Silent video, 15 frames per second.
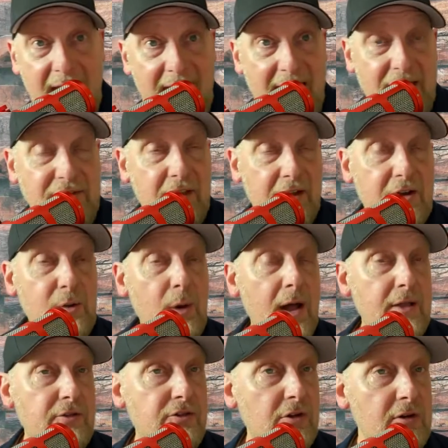Is it
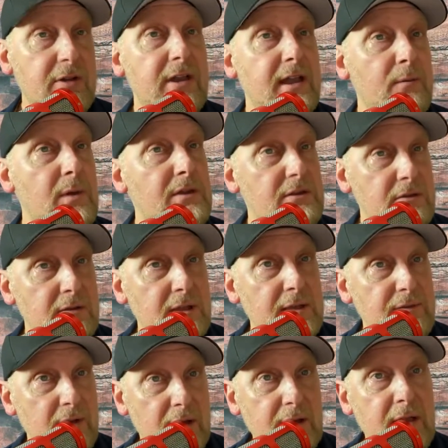quite shocking when you
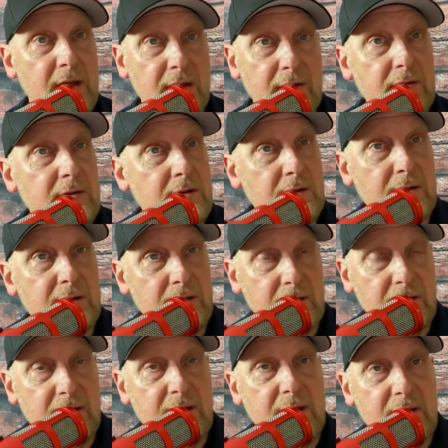give it a go?
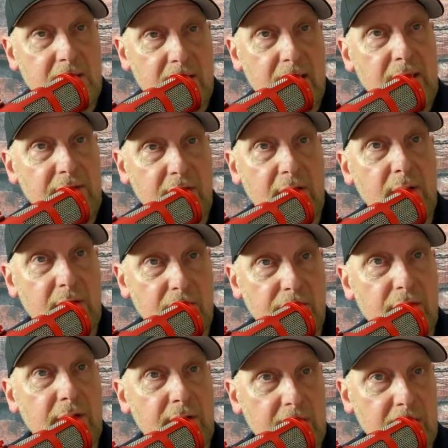Is it quite
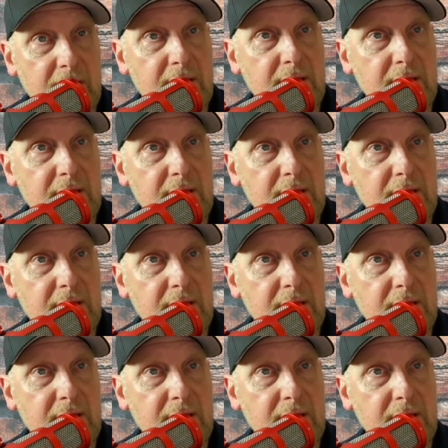shocking?